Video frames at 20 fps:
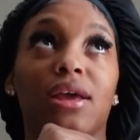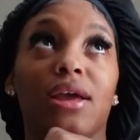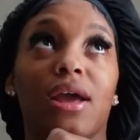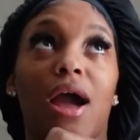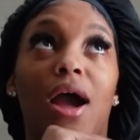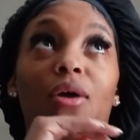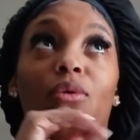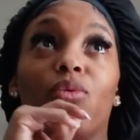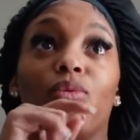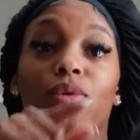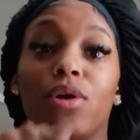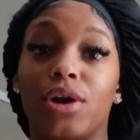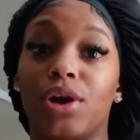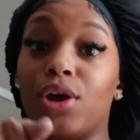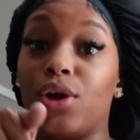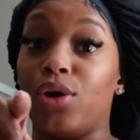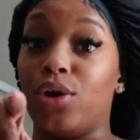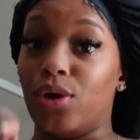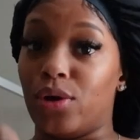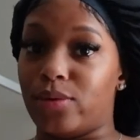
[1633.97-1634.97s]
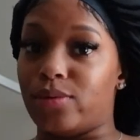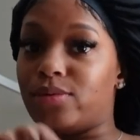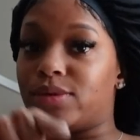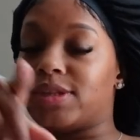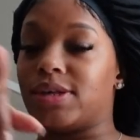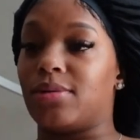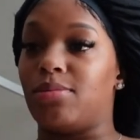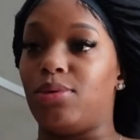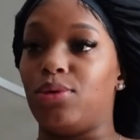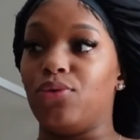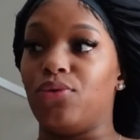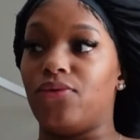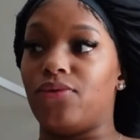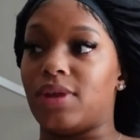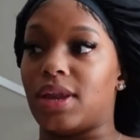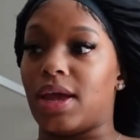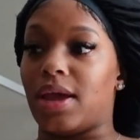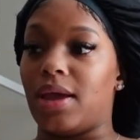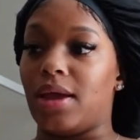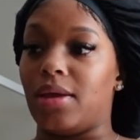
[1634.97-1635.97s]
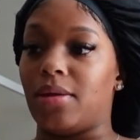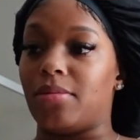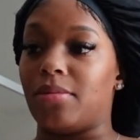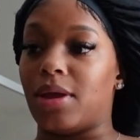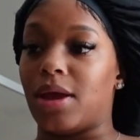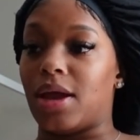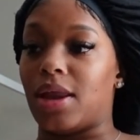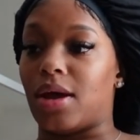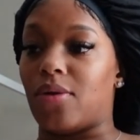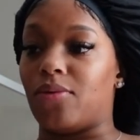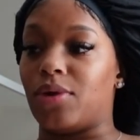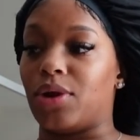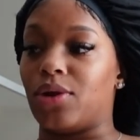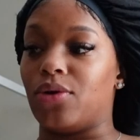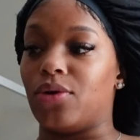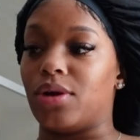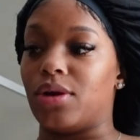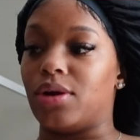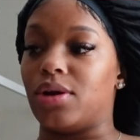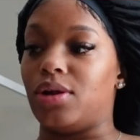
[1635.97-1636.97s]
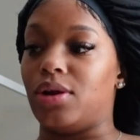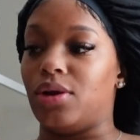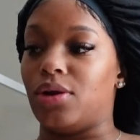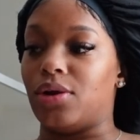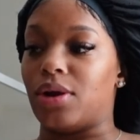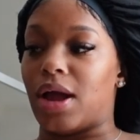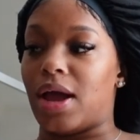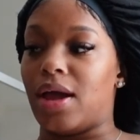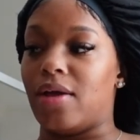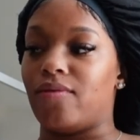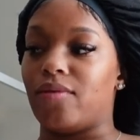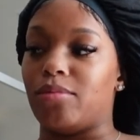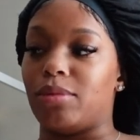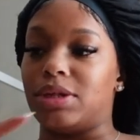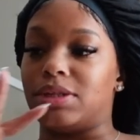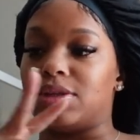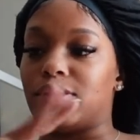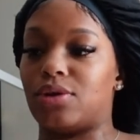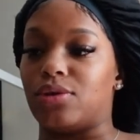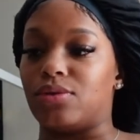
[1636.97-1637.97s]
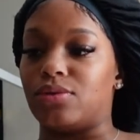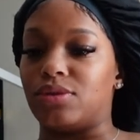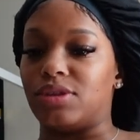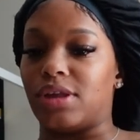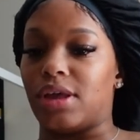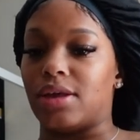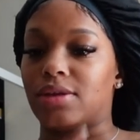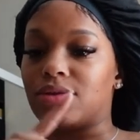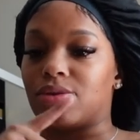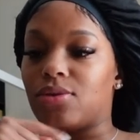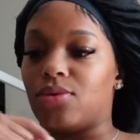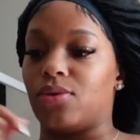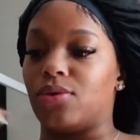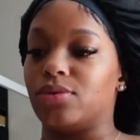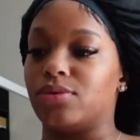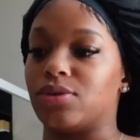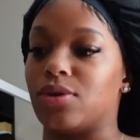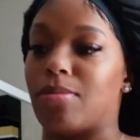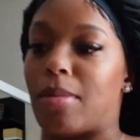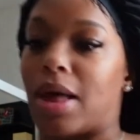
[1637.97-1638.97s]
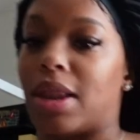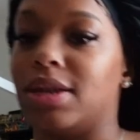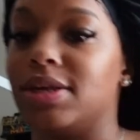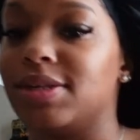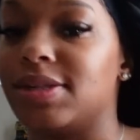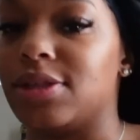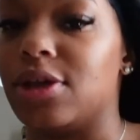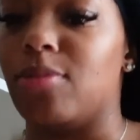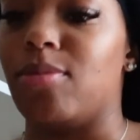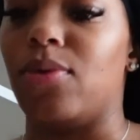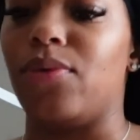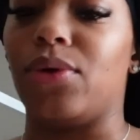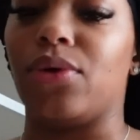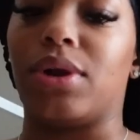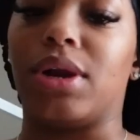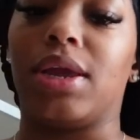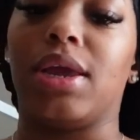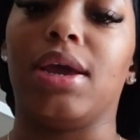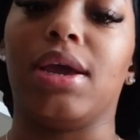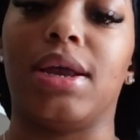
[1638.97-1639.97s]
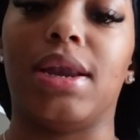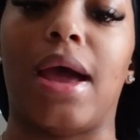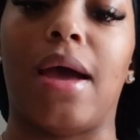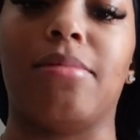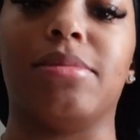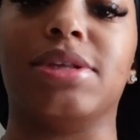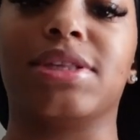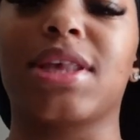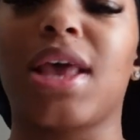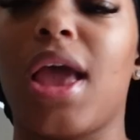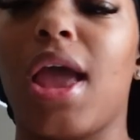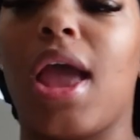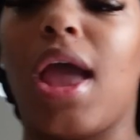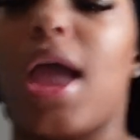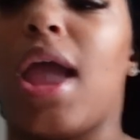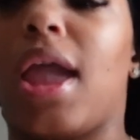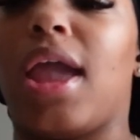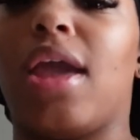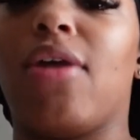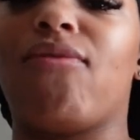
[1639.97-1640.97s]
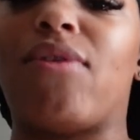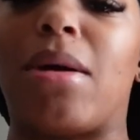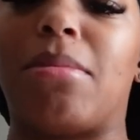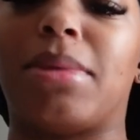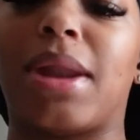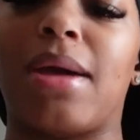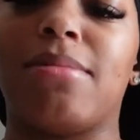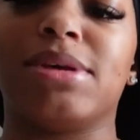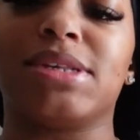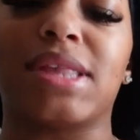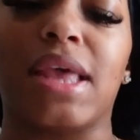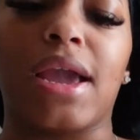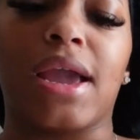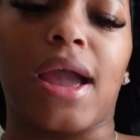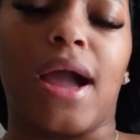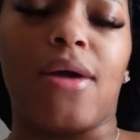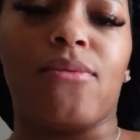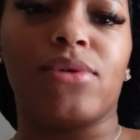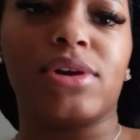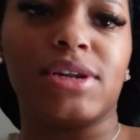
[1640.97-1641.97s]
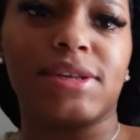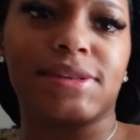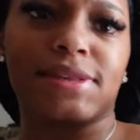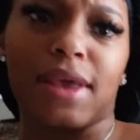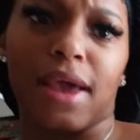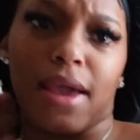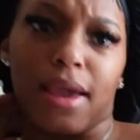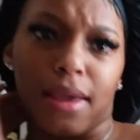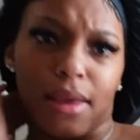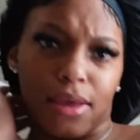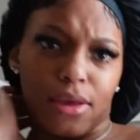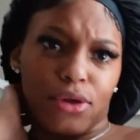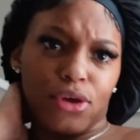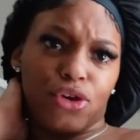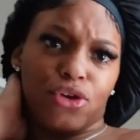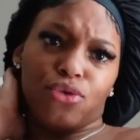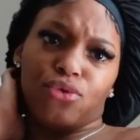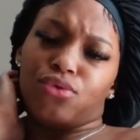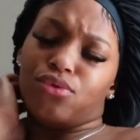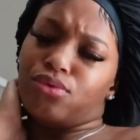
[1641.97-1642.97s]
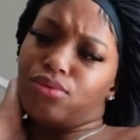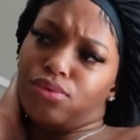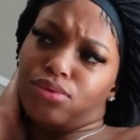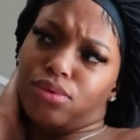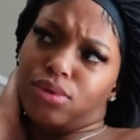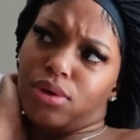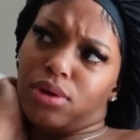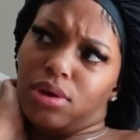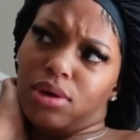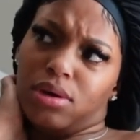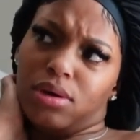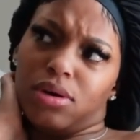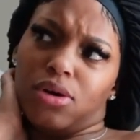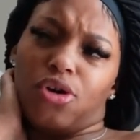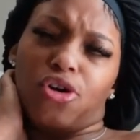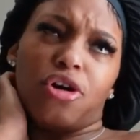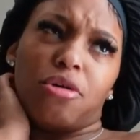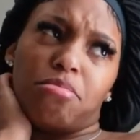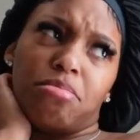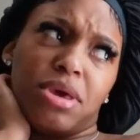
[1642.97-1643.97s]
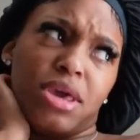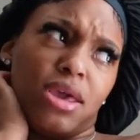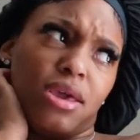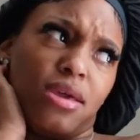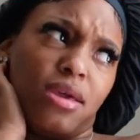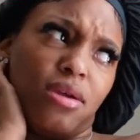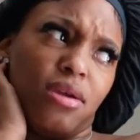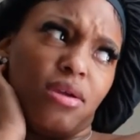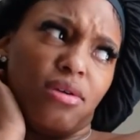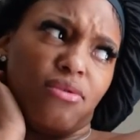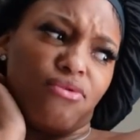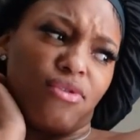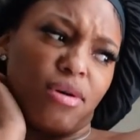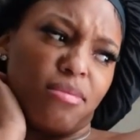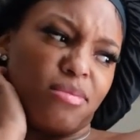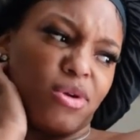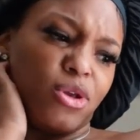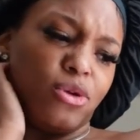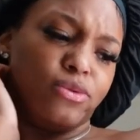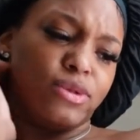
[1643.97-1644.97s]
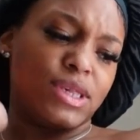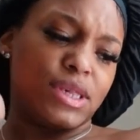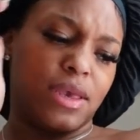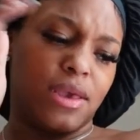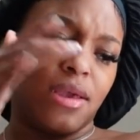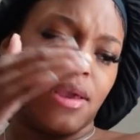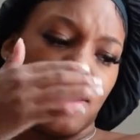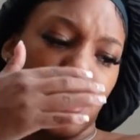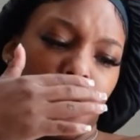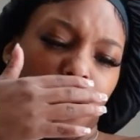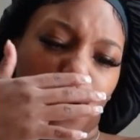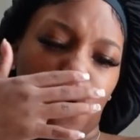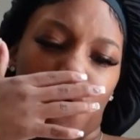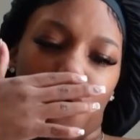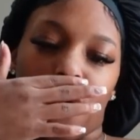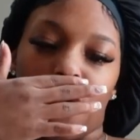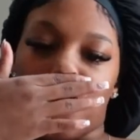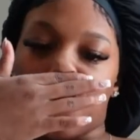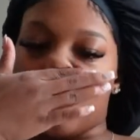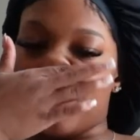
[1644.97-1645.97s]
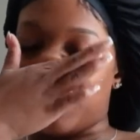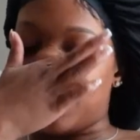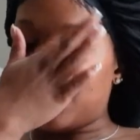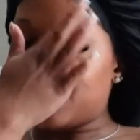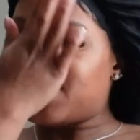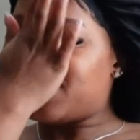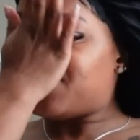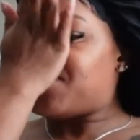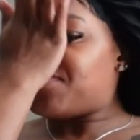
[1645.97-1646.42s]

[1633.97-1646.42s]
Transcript: I want to go to Blue Flame and I want to go to Allure. I haven't been to those yet. So those on my list still. But we're going to King of Diamonds. If I'm not mistaken, I want to say Q or P from QC on it.